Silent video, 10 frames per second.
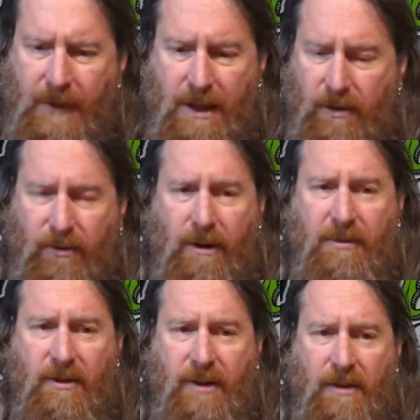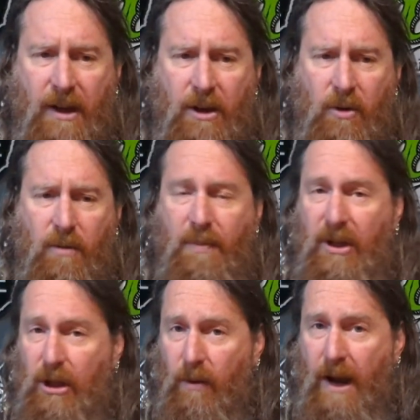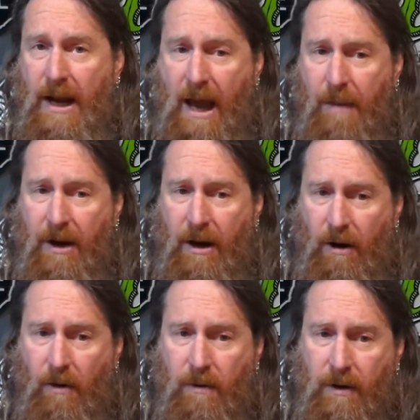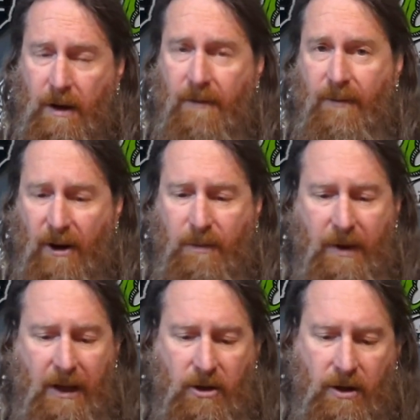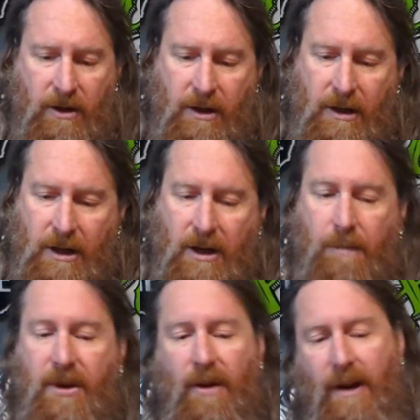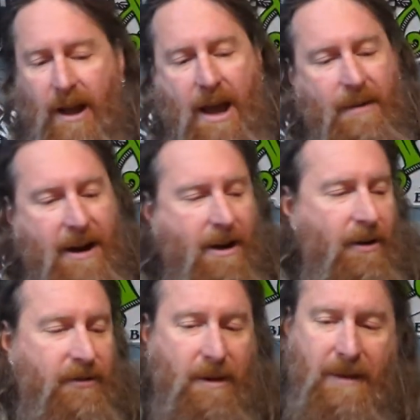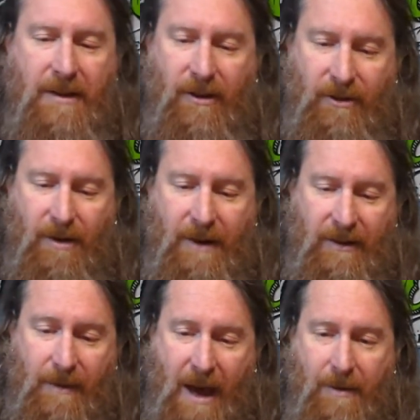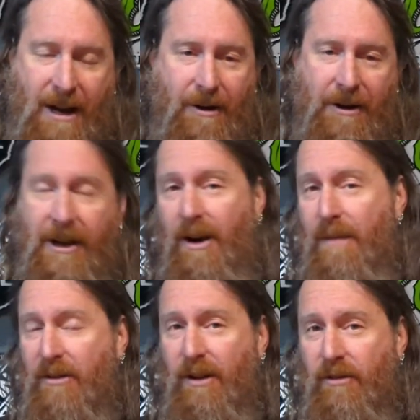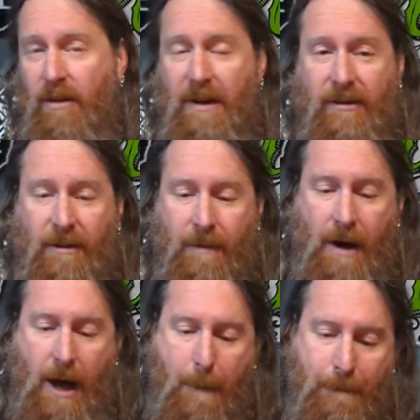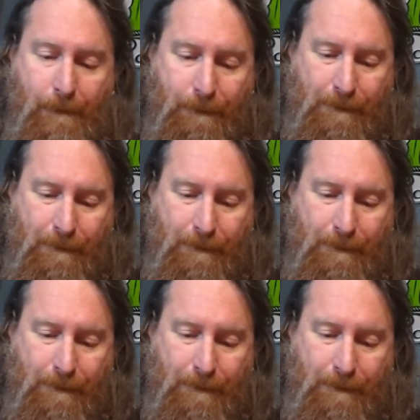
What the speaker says: description says they use pureed habanero and fresh peach. Pureed habanero, so that means there's going to be some habanero in here. I bet you there's going to be some